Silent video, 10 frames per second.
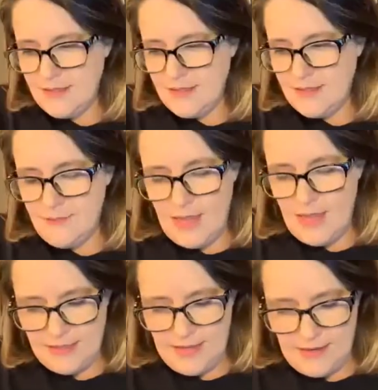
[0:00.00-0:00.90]

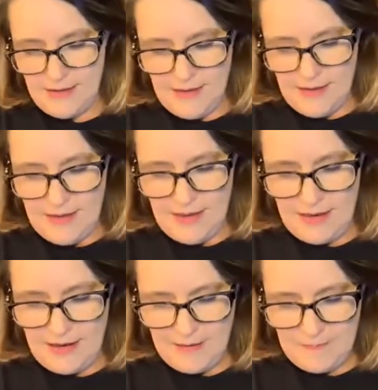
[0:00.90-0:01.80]
amazing.
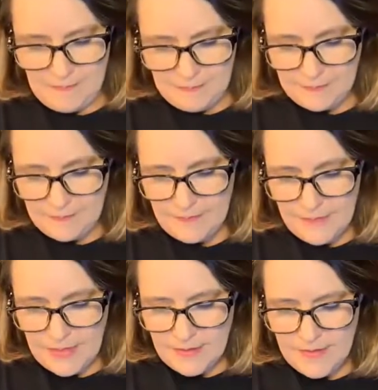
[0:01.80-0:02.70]
And
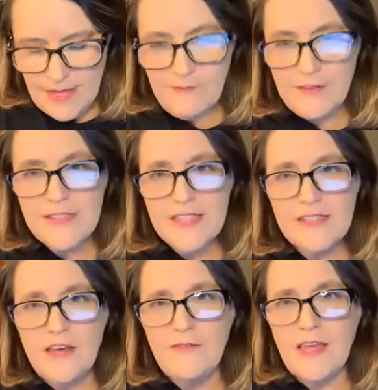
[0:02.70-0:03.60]
San
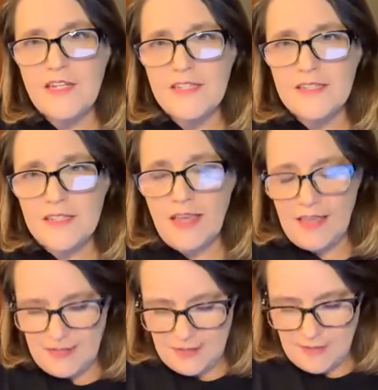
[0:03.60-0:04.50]
Francisco Veg
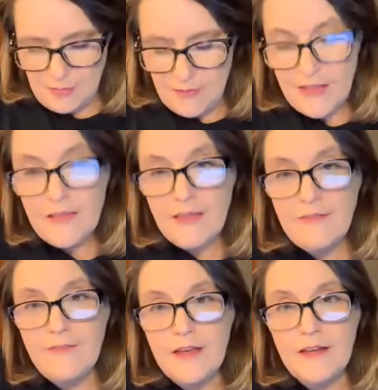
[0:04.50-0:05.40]
Society is completely
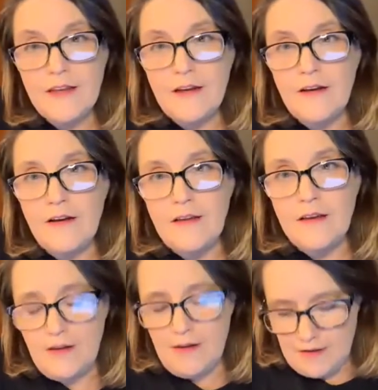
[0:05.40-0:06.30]
funded on
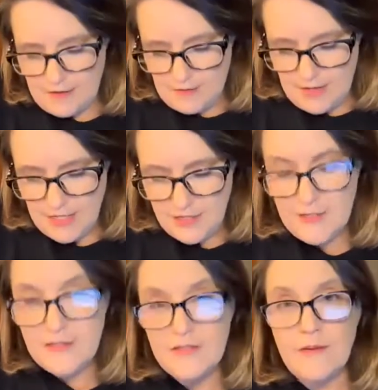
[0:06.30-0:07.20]
our
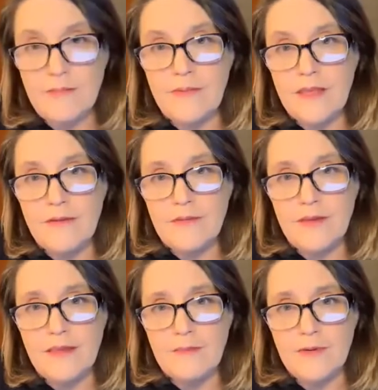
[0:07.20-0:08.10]
donations. So we really,
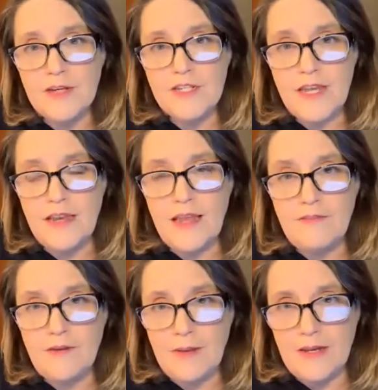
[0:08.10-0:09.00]
really appreciate
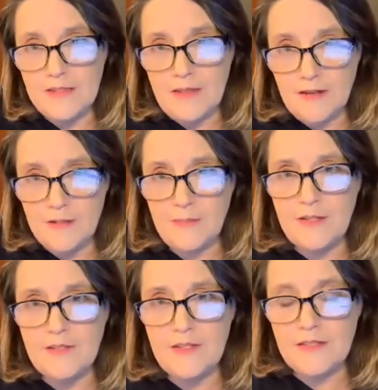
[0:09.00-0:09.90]
everybody's
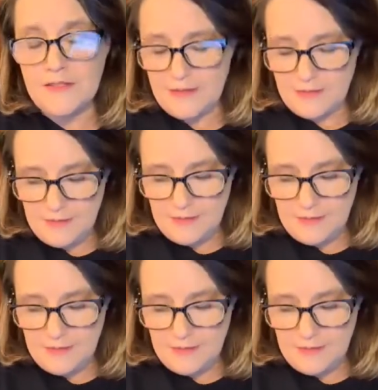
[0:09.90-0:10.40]
contributions to